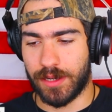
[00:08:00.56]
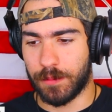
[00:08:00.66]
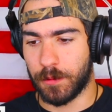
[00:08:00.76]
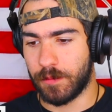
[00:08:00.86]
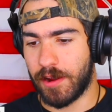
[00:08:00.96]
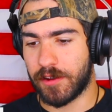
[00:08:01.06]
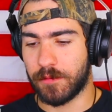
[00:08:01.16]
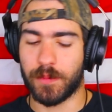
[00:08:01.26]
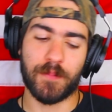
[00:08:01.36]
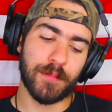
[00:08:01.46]
a number one
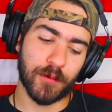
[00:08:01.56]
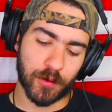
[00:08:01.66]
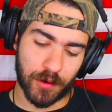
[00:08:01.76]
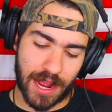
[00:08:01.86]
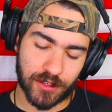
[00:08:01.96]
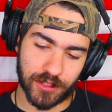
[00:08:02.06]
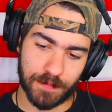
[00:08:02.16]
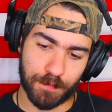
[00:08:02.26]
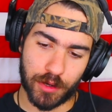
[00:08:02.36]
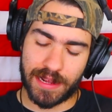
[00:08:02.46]
record. But people who are
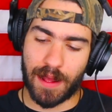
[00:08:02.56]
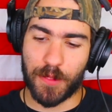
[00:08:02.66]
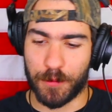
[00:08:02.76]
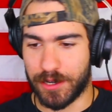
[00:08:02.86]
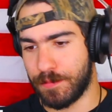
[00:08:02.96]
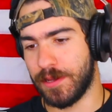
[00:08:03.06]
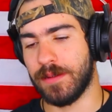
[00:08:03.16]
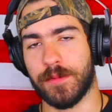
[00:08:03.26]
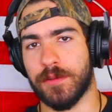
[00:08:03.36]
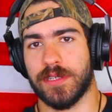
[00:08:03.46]
actually putting out their
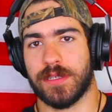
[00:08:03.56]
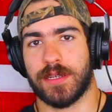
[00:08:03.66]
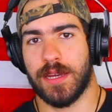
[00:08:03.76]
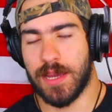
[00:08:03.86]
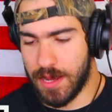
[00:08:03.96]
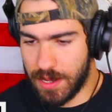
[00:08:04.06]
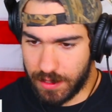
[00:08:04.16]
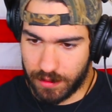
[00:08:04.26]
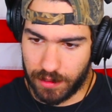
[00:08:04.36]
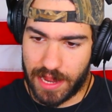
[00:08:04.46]
independent music,
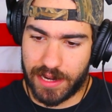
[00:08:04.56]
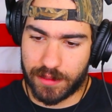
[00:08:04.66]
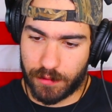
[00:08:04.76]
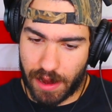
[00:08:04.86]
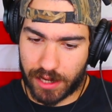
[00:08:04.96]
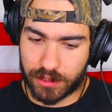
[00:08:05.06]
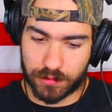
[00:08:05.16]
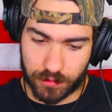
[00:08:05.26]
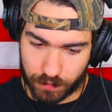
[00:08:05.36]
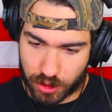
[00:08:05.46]
letting their
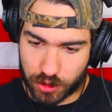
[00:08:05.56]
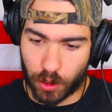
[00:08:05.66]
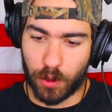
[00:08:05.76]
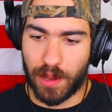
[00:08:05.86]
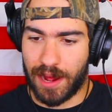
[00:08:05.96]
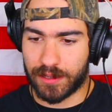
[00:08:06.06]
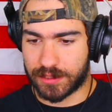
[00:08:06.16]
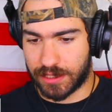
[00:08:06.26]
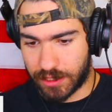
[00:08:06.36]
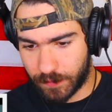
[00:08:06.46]
actual soul
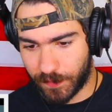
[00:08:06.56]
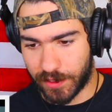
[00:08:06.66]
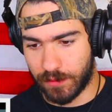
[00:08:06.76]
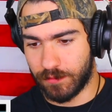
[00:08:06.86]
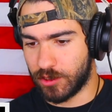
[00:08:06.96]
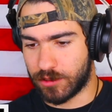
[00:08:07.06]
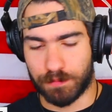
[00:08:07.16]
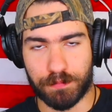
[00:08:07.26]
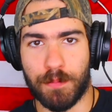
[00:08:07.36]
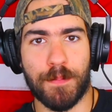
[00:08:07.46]
out there, just
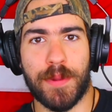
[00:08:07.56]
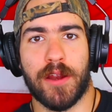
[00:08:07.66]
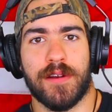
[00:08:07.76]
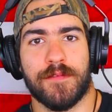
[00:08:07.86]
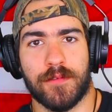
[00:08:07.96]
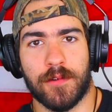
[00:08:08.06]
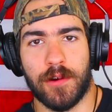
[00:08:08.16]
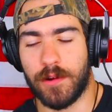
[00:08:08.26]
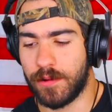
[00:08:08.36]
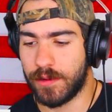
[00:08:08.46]
bearing it for
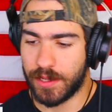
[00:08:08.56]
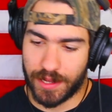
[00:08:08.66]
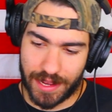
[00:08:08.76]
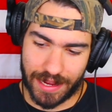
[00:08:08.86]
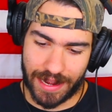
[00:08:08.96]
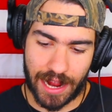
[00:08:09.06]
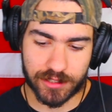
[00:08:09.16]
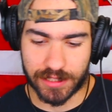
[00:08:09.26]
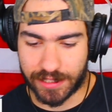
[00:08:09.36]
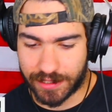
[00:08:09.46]
all, and
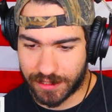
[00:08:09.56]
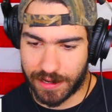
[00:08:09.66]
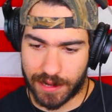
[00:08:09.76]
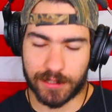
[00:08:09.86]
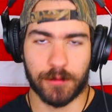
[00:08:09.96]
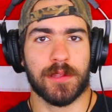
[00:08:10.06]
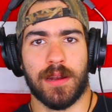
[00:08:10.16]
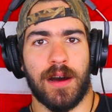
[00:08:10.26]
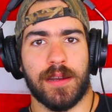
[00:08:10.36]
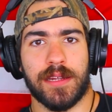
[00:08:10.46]
actually connecting with
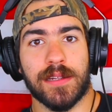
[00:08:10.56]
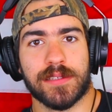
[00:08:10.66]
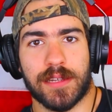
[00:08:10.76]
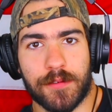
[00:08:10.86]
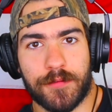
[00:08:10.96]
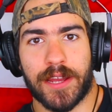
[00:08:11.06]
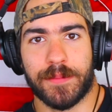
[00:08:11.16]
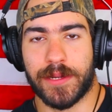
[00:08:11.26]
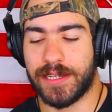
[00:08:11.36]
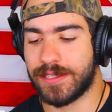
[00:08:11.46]
an audience and a
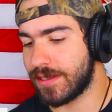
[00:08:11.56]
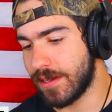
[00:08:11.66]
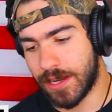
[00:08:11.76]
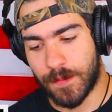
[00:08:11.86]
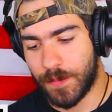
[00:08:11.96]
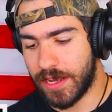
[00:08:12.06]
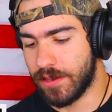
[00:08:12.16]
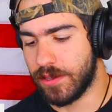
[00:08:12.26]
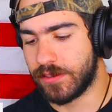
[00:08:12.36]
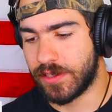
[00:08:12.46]
fan base,
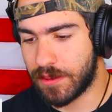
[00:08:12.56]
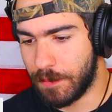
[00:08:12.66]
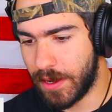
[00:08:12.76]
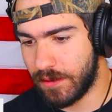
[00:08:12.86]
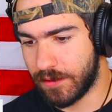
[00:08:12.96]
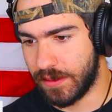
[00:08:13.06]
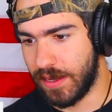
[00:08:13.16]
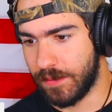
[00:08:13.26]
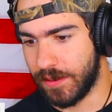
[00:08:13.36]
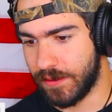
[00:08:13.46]
it, eh, there's nothing better than
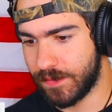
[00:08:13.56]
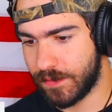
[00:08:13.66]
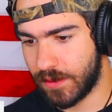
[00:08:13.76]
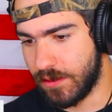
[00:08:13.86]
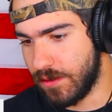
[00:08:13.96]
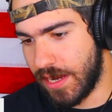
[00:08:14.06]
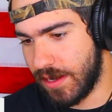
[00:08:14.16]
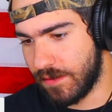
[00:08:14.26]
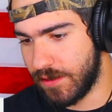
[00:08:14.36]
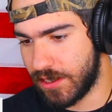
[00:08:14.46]
that, man. You
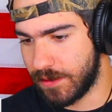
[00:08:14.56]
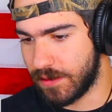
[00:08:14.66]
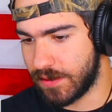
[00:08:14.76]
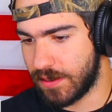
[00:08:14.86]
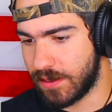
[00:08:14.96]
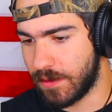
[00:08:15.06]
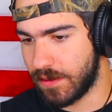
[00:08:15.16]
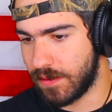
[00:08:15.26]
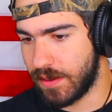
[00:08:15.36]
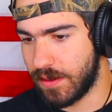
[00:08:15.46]
can't convince me that there's anything
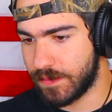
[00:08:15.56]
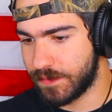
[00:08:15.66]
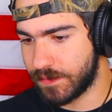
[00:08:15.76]
better than that.